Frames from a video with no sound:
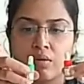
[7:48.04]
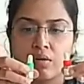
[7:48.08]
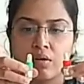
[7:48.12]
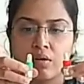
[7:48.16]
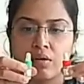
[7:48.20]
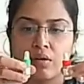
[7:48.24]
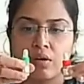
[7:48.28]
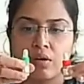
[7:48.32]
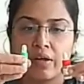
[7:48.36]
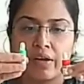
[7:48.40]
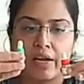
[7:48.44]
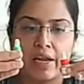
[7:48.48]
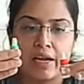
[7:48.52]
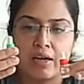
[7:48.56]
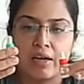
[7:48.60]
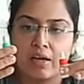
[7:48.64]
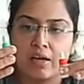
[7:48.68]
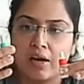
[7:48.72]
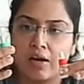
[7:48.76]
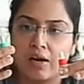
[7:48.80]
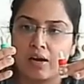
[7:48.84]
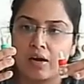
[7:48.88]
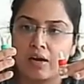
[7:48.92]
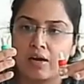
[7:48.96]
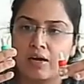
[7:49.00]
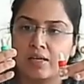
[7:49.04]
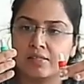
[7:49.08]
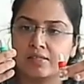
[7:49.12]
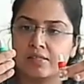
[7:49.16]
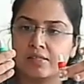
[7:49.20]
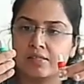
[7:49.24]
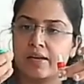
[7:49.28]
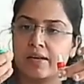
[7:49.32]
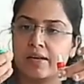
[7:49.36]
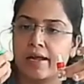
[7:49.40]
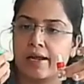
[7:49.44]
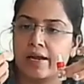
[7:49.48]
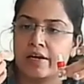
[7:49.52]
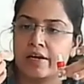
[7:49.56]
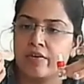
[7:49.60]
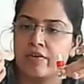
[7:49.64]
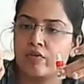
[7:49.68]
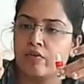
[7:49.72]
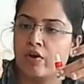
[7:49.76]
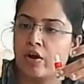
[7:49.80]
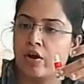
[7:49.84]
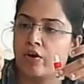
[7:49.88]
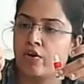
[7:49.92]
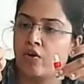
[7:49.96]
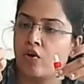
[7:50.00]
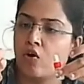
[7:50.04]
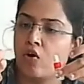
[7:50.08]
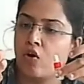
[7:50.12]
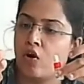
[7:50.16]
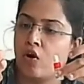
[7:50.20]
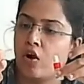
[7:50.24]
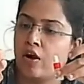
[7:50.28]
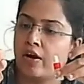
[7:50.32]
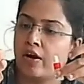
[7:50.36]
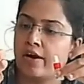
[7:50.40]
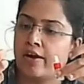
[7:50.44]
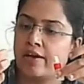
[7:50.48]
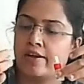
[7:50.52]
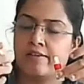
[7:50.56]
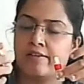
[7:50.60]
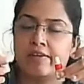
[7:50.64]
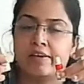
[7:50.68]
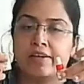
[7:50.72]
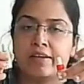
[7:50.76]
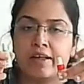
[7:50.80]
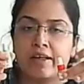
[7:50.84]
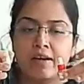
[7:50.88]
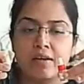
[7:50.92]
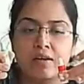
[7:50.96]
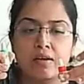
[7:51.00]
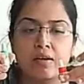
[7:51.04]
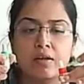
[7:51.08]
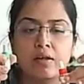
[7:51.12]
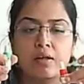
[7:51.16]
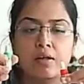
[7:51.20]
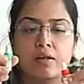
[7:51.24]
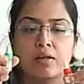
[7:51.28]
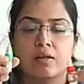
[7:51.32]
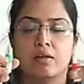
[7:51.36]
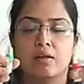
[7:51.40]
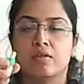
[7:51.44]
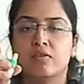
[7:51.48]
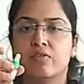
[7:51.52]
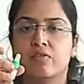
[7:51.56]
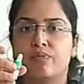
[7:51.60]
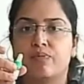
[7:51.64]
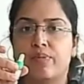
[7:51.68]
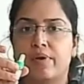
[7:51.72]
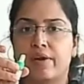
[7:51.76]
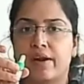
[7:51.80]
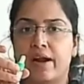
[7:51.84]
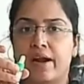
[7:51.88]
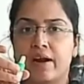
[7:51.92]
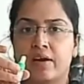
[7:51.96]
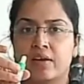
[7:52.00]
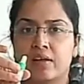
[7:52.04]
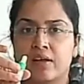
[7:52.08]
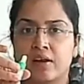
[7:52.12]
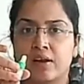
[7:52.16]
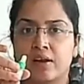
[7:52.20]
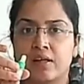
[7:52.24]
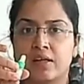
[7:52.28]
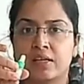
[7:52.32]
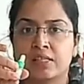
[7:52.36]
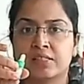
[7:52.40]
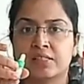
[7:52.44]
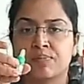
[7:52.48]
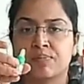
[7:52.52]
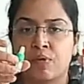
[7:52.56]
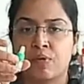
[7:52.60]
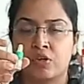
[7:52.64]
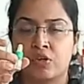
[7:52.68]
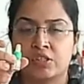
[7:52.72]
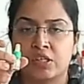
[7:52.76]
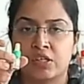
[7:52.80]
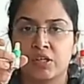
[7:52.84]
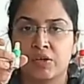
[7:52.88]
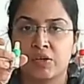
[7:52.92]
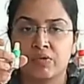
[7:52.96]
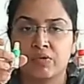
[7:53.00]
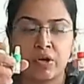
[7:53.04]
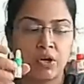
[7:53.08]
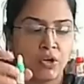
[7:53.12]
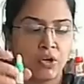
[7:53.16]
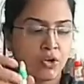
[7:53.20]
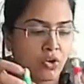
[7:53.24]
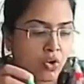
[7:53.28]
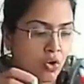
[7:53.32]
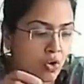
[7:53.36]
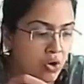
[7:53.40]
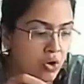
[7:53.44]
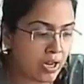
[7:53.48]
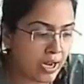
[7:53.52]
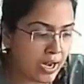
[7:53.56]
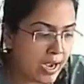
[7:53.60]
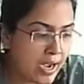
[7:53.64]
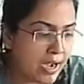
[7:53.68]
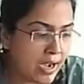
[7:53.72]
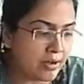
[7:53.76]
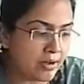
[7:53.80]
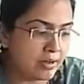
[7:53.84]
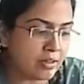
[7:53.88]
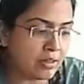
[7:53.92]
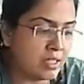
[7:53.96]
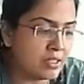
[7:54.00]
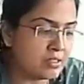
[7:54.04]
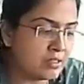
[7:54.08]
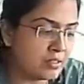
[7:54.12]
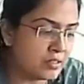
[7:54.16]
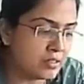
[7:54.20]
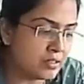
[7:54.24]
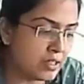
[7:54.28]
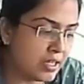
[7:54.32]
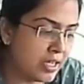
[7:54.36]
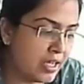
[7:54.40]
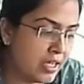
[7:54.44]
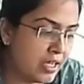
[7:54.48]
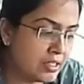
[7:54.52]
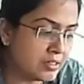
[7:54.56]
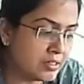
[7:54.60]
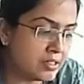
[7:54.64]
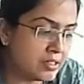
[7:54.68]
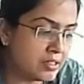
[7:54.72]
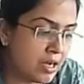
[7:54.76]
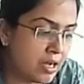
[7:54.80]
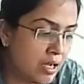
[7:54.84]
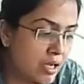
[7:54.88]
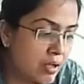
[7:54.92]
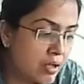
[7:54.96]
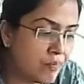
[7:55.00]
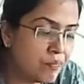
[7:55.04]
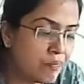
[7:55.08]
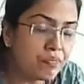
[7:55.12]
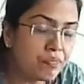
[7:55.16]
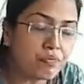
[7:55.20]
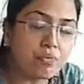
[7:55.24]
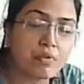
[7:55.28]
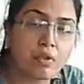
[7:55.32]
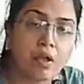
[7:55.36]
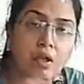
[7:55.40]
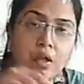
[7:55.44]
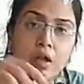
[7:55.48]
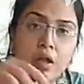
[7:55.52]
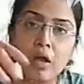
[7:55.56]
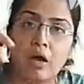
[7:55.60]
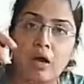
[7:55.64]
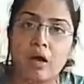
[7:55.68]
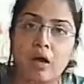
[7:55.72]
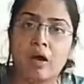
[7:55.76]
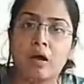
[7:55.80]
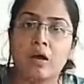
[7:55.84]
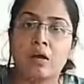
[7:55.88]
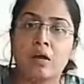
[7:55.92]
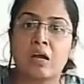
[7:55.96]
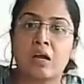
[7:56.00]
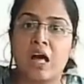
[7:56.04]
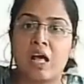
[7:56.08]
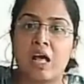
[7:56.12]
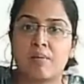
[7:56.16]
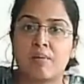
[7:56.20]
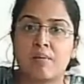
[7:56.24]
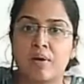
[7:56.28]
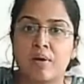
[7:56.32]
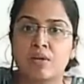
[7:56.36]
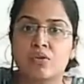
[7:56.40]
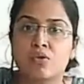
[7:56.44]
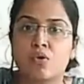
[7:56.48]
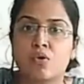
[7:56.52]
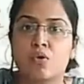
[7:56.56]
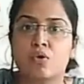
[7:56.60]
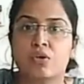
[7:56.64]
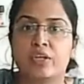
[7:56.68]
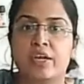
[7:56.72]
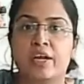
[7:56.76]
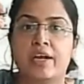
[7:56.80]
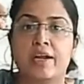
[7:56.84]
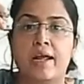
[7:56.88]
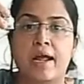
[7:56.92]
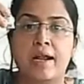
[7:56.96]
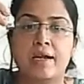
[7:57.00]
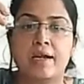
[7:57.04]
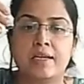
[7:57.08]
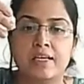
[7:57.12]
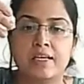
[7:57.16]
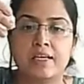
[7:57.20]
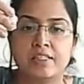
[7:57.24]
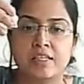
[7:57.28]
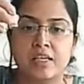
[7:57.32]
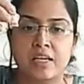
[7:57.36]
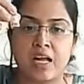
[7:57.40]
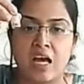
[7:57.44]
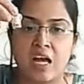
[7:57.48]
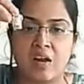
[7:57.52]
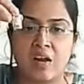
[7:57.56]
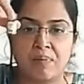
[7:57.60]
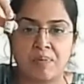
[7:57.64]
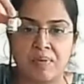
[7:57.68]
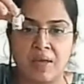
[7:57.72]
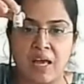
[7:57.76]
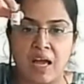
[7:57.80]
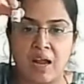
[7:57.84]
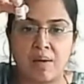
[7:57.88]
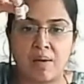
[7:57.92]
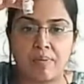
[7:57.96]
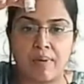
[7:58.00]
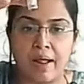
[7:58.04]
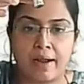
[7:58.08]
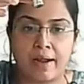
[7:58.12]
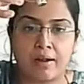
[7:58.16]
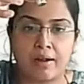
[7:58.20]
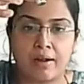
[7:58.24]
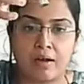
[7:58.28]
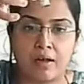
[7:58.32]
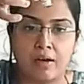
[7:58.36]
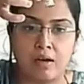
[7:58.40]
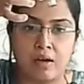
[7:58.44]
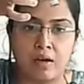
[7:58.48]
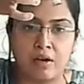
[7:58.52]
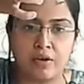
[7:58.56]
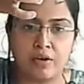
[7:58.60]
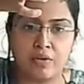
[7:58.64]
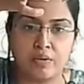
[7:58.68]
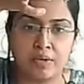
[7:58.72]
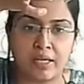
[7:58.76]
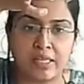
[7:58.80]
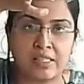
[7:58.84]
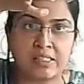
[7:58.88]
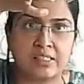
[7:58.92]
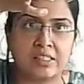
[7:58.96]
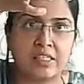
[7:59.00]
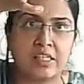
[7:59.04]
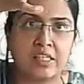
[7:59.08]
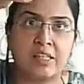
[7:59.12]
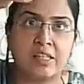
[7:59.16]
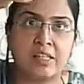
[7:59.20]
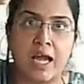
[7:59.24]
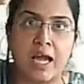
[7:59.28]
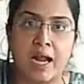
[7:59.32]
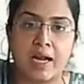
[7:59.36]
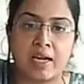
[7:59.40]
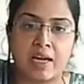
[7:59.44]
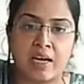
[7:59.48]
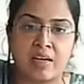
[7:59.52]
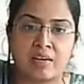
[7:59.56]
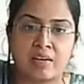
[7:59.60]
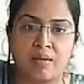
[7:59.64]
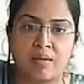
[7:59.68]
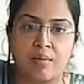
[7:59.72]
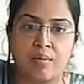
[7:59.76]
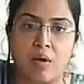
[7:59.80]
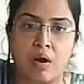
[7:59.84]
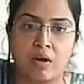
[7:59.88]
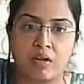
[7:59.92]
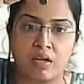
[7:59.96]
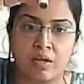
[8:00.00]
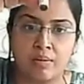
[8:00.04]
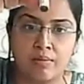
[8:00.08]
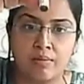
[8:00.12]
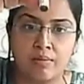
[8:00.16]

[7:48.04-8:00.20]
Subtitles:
Green colored is a negative control already written. Red color is positive control, and this is the carbon coated antigen RPR, black colored. You can see that at the bottom.